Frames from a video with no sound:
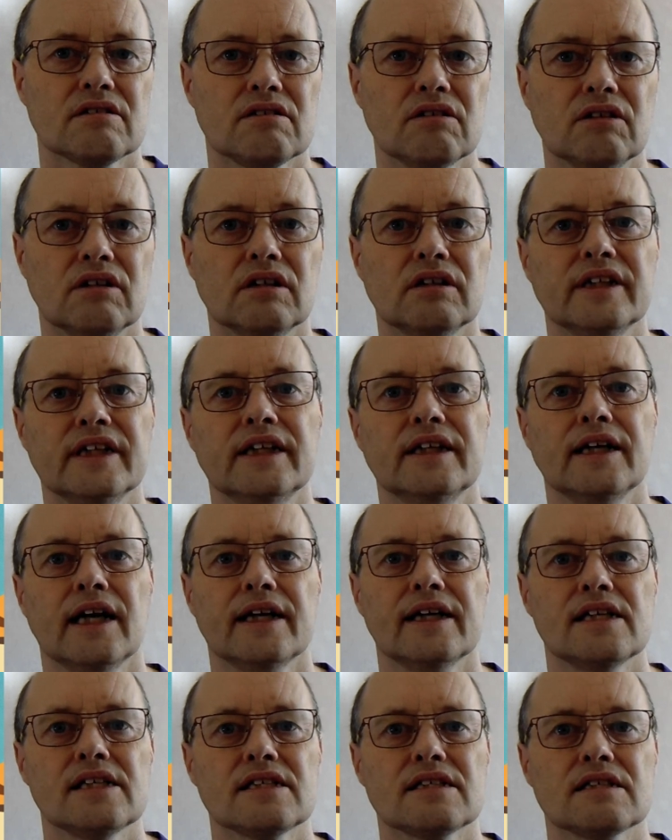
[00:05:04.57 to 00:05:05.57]
story,
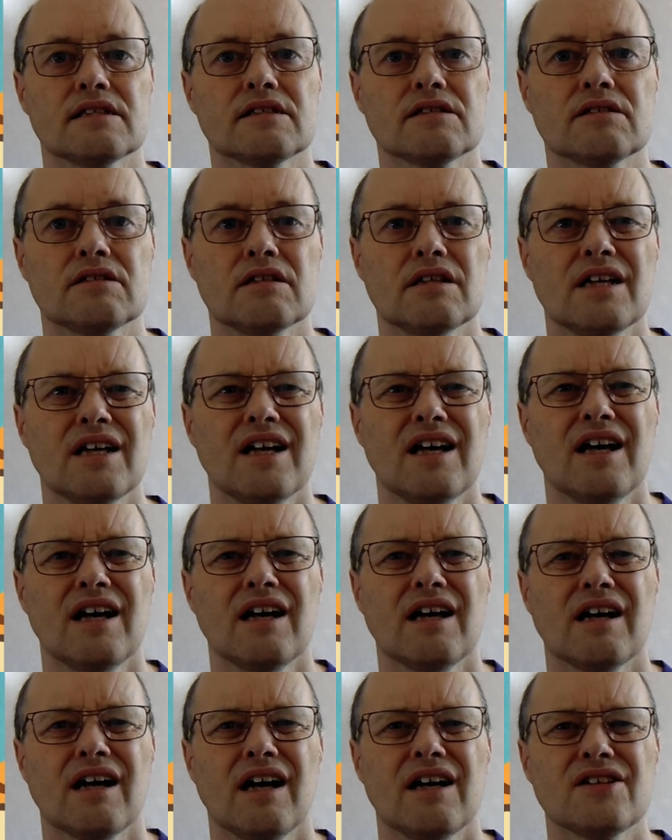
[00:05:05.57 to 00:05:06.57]
and it's
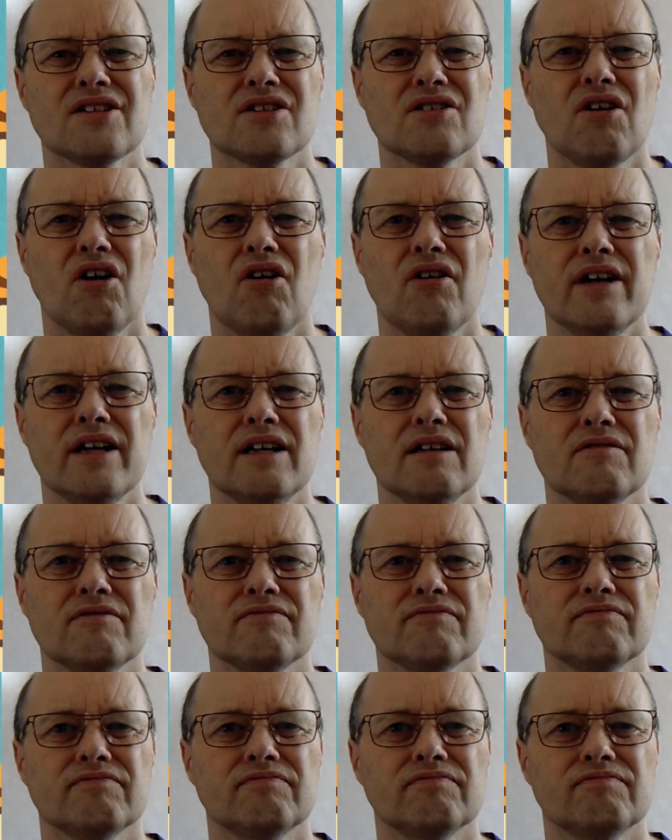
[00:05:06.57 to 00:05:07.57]
a story
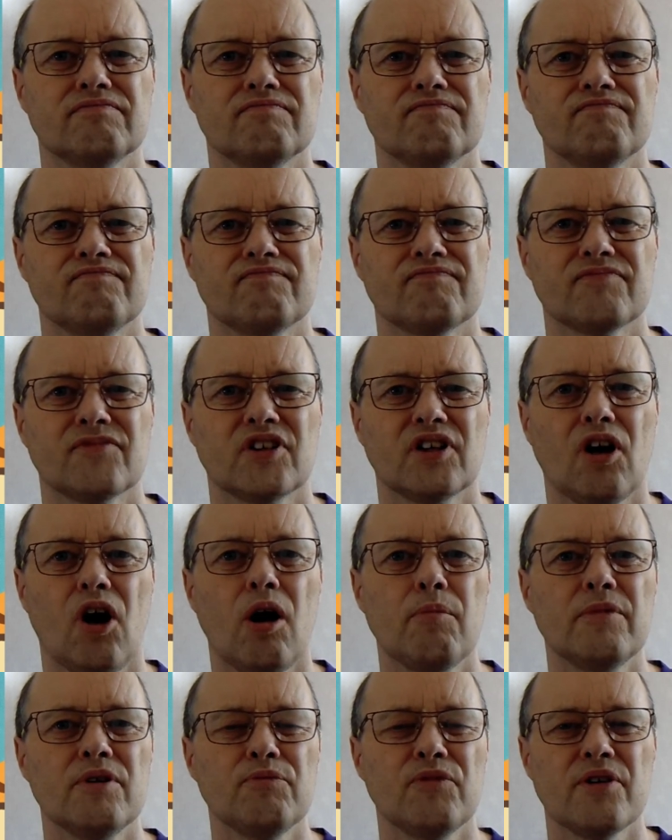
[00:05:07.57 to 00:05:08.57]
of
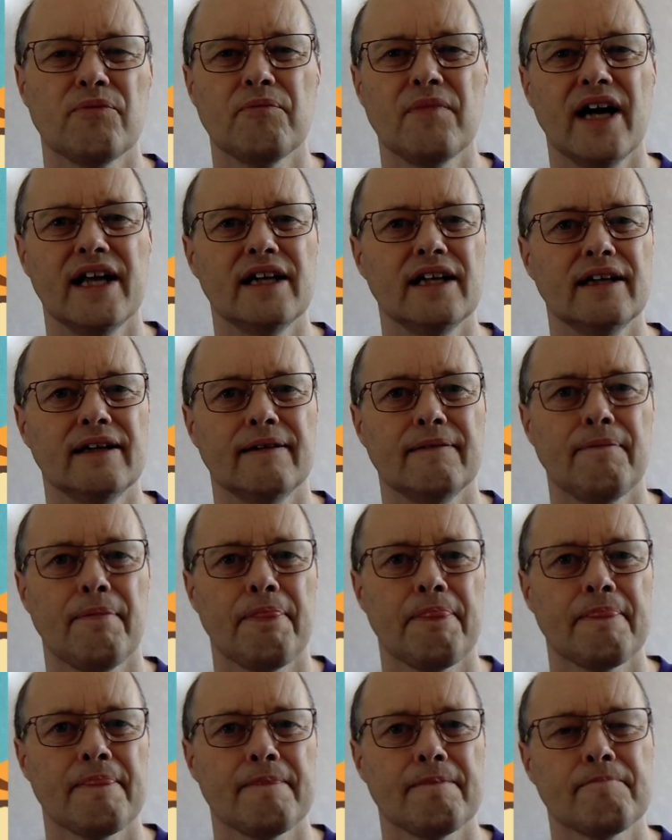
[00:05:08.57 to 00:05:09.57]
common with many
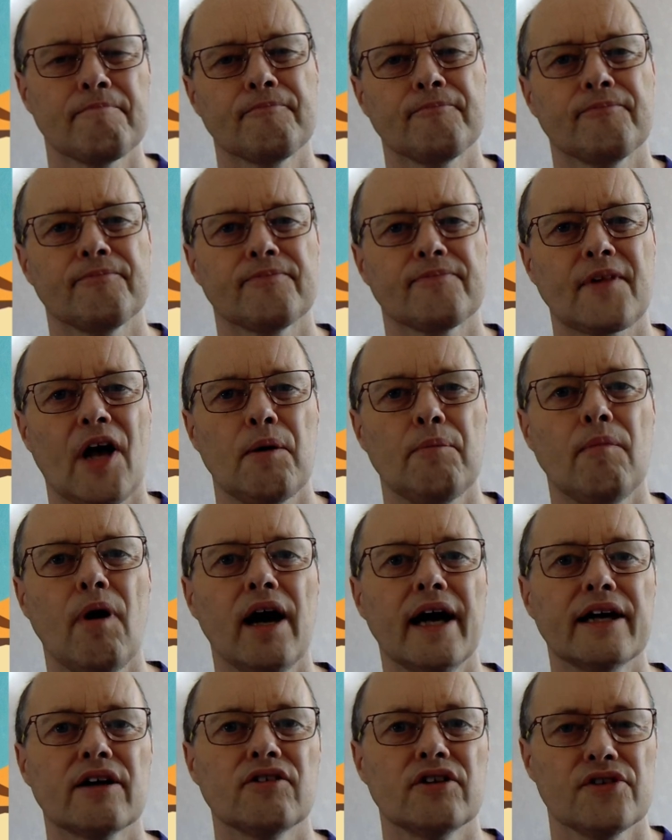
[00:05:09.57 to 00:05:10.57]

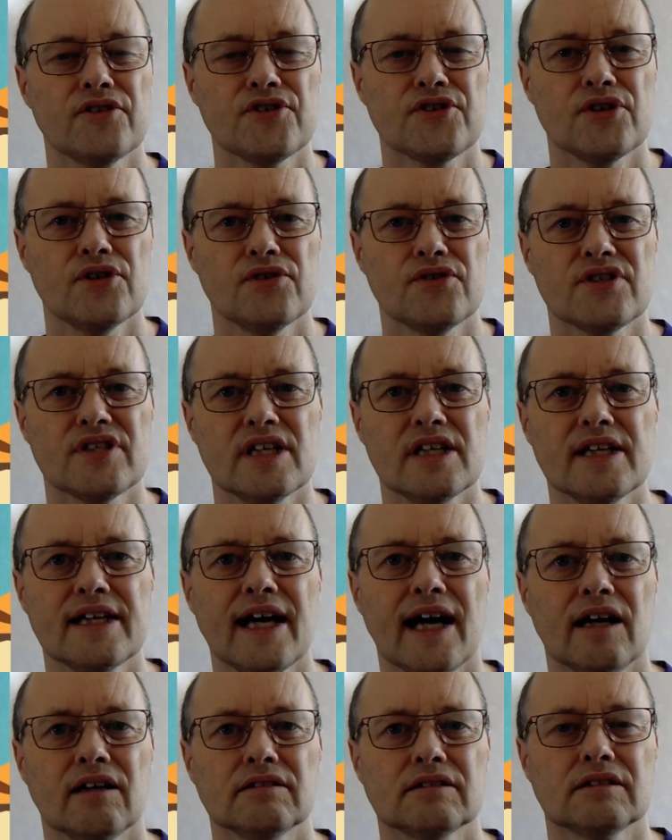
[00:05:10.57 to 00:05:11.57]
migrants who
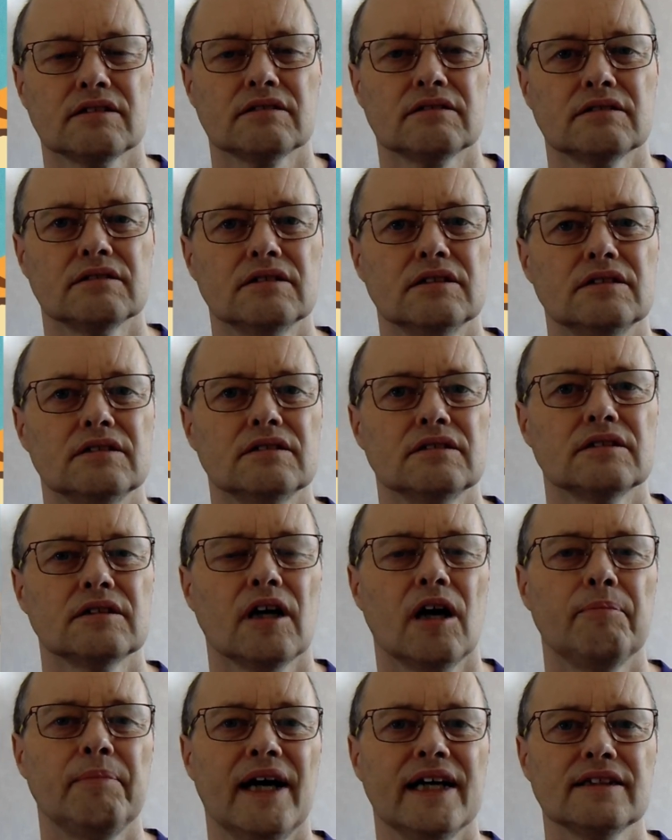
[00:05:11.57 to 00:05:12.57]
seek out
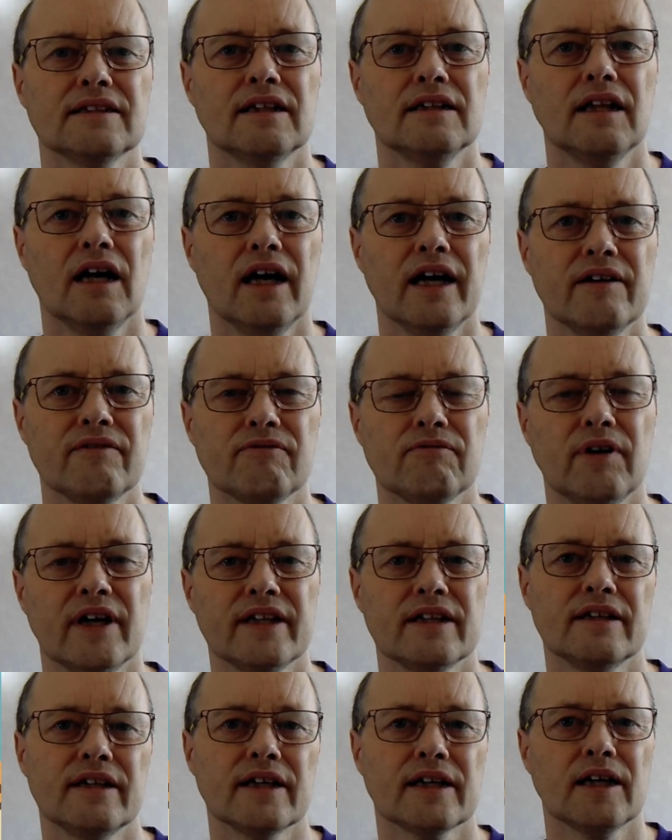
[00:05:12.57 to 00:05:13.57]
a better life,
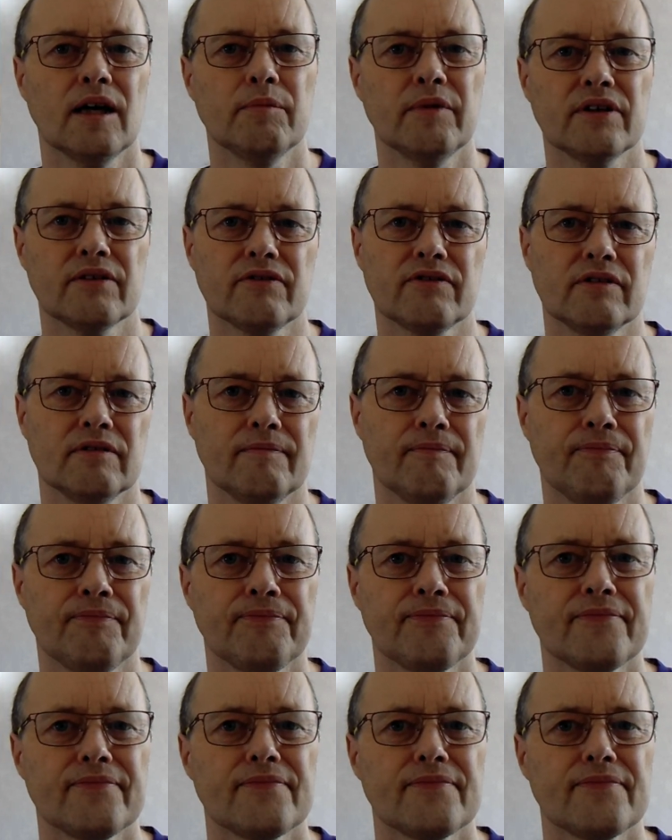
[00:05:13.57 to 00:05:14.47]
whether they're coming from